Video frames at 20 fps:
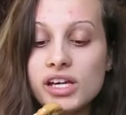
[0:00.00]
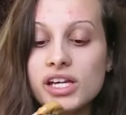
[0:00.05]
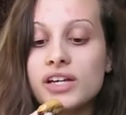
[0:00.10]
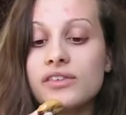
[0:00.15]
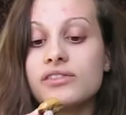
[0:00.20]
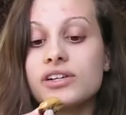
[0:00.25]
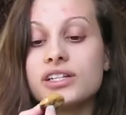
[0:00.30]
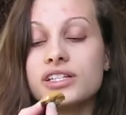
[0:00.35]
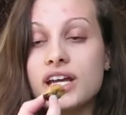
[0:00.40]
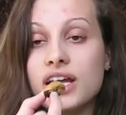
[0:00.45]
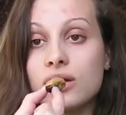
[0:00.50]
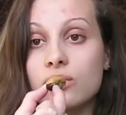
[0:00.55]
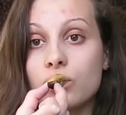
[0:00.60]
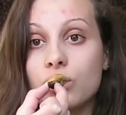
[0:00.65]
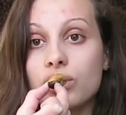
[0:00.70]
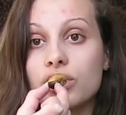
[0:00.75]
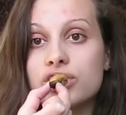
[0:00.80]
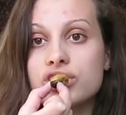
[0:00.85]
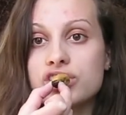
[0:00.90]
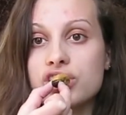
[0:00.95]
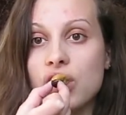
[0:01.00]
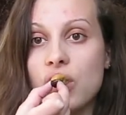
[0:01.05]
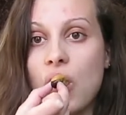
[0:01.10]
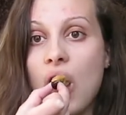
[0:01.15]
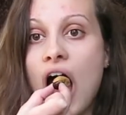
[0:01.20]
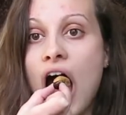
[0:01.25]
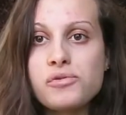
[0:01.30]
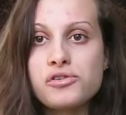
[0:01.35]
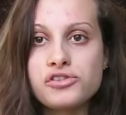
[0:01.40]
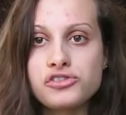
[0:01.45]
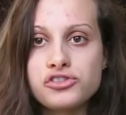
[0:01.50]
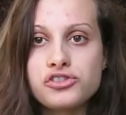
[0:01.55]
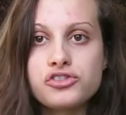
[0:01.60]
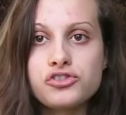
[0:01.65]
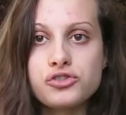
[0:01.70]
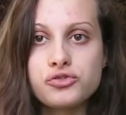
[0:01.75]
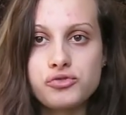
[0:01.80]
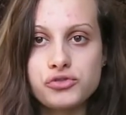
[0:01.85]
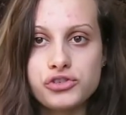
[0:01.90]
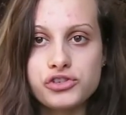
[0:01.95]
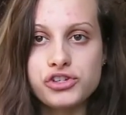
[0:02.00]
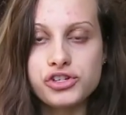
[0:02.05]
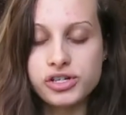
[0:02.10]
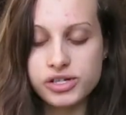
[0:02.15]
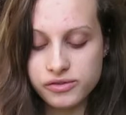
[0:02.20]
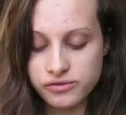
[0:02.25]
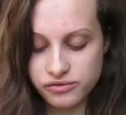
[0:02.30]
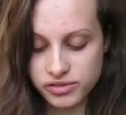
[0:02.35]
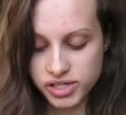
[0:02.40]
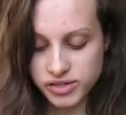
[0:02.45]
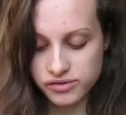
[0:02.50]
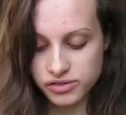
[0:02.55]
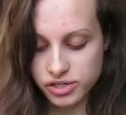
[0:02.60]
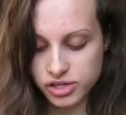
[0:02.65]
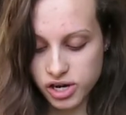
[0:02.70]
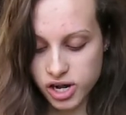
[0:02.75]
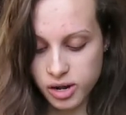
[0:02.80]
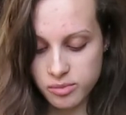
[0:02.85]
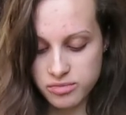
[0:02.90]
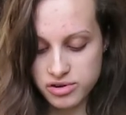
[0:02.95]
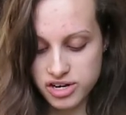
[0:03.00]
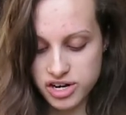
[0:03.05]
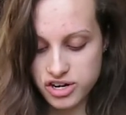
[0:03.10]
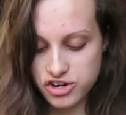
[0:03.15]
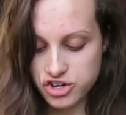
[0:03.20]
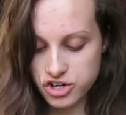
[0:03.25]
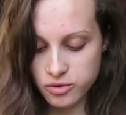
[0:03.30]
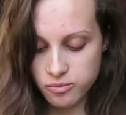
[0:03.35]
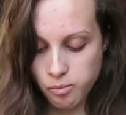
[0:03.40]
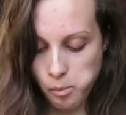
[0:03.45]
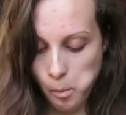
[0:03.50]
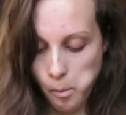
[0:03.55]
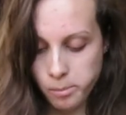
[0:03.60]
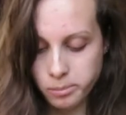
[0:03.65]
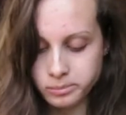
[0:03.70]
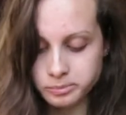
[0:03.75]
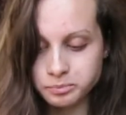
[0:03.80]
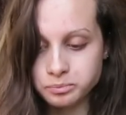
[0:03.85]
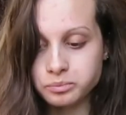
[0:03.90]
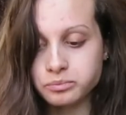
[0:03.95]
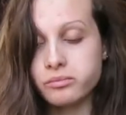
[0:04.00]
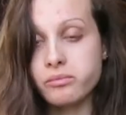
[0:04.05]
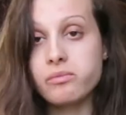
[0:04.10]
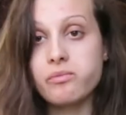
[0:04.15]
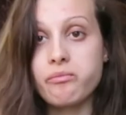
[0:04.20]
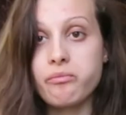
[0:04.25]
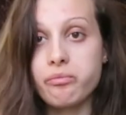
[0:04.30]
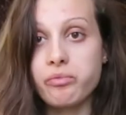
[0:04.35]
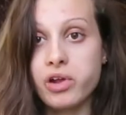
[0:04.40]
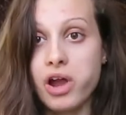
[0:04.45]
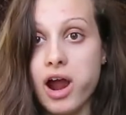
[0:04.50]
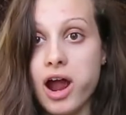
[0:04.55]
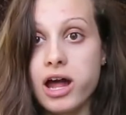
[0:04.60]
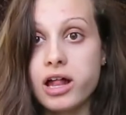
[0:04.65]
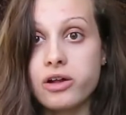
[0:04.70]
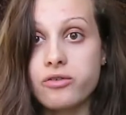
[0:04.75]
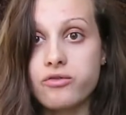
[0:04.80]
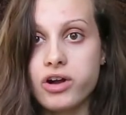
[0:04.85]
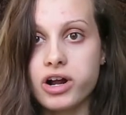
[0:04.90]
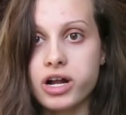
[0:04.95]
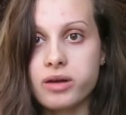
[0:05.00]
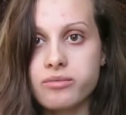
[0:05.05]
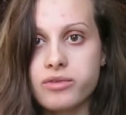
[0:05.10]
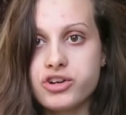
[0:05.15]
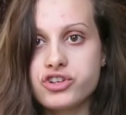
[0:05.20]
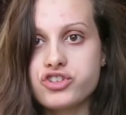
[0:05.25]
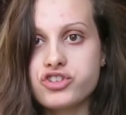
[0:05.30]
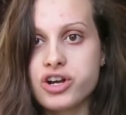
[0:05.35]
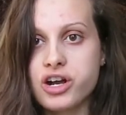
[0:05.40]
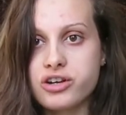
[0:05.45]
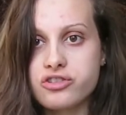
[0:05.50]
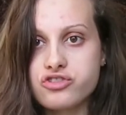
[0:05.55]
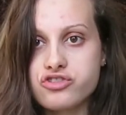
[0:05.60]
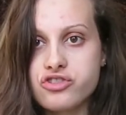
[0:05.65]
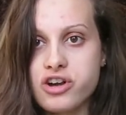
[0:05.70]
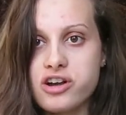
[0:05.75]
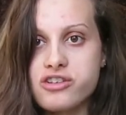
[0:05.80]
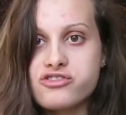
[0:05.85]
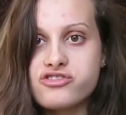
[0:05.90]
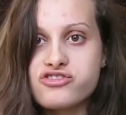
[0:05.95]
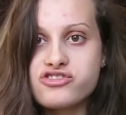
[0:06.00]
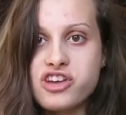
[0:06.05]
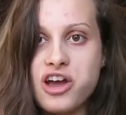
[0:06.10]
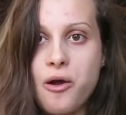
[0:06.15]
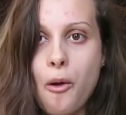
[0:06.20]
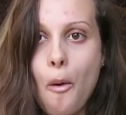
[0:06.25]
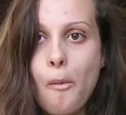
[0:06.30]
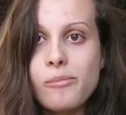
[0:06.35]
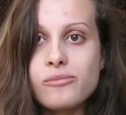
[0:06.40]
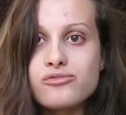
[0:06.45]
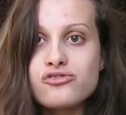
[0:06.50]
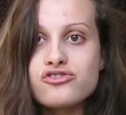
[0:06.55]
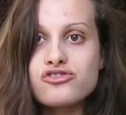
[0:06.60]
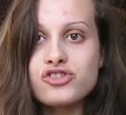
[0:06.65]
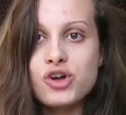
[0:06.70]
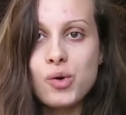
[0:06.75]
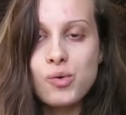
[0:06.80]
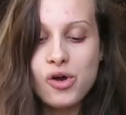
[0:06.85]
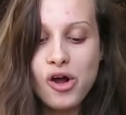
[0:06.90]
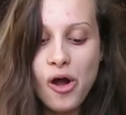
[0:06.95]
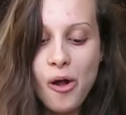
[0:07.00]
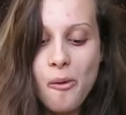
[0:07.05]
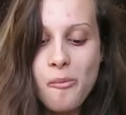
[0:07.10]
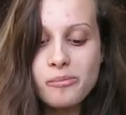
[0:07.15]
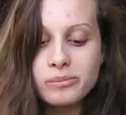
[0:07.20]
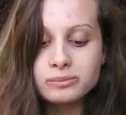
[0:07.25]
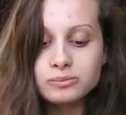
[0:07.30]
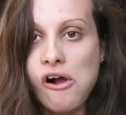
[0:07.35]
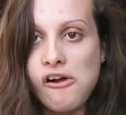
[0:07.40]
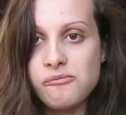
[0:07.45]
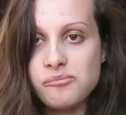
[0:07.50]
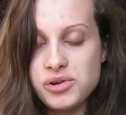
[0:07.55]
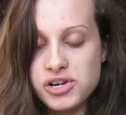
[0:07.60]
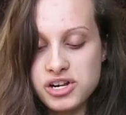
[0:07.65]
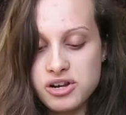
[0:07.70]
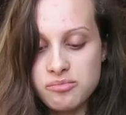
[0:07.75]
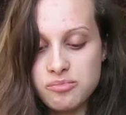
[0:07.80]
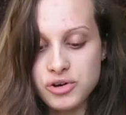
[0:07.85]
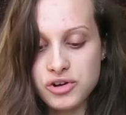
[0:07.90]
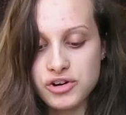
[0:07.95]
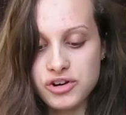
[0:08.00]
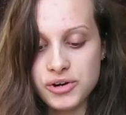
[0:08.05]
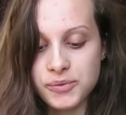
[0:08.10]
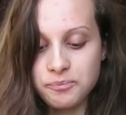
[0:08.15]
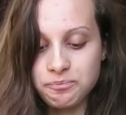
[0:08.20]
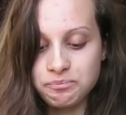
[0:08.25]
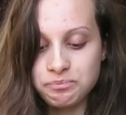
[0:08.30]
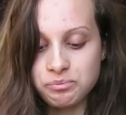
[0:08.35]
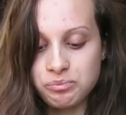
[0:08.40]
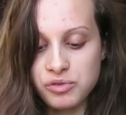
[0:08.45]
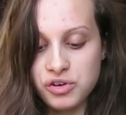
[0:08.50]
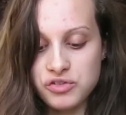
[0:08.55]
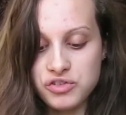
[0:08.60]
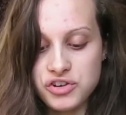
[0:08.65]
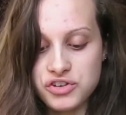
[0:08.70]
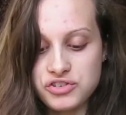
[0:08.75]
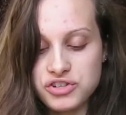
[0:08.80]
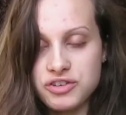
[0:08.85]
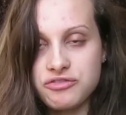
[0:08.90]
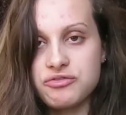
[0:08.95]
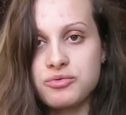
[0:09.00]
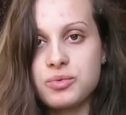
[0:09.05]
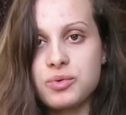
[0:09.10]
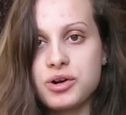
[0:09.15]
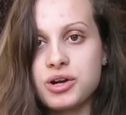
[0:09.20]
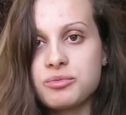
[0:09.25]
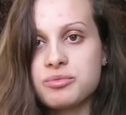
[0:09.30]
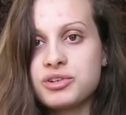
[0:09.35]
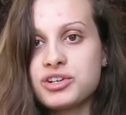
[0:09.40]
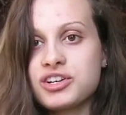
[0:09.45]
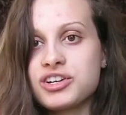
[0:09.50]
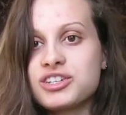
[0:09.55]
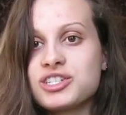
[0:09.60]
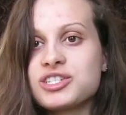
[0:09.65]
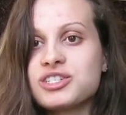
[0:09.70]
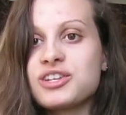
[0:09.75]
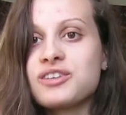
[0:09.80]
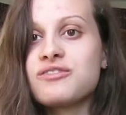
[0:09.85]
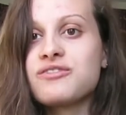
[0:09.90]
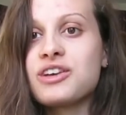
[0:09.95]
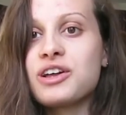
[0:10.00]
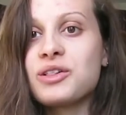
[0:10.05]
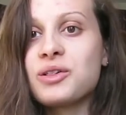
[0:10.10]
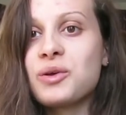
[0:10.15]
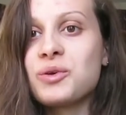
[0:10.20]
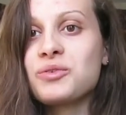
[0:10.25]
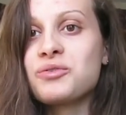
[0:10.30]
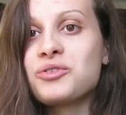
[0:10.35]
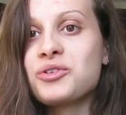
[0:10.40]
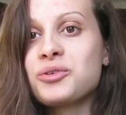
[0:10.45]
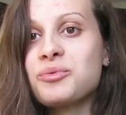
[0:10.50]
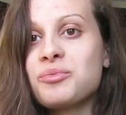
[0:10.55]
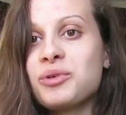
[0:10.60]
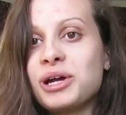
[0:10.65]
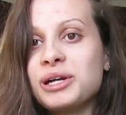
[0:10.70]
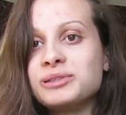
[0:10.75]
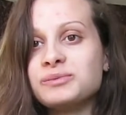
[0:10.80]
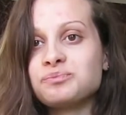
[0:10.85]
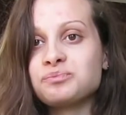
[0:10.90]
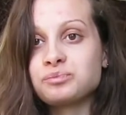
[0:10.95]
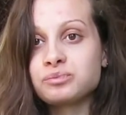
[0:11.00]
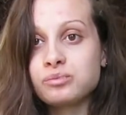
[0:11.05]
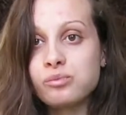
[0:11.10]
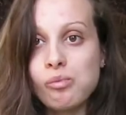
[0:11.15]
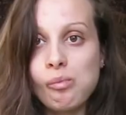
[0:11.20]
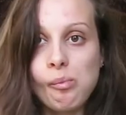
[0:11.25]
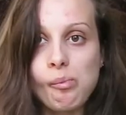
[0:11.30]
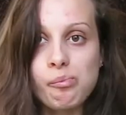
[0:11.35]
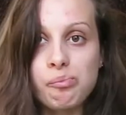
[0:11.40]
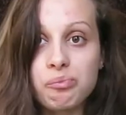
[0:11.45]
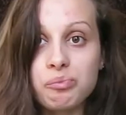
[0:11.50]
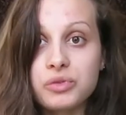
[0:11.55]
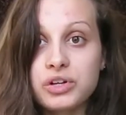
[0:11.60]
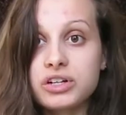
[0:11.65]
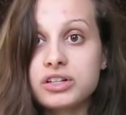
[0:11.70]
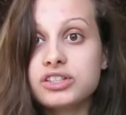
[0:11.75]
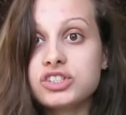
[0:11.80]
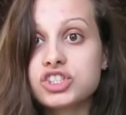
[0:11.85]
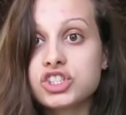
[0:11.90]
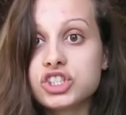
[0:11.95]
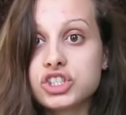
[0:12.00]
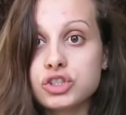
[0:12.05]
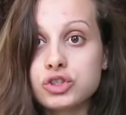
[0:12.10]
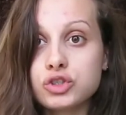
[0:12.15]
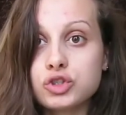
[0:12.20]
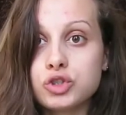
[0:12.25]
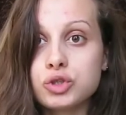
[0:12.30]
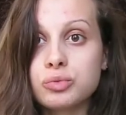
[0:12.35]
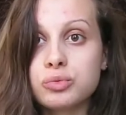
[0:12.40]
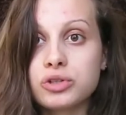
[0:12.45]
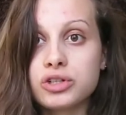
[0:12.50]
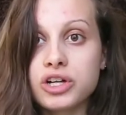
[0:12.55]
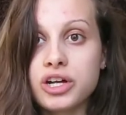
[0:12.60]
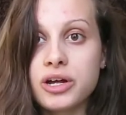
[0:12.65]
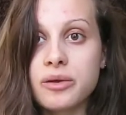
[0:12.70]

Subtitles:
even a date works too. But this is a really good flavor combination. Highly recommend you guys try this out. It's so good. I have peanut butter and things everywhere because they fell over, but it's still super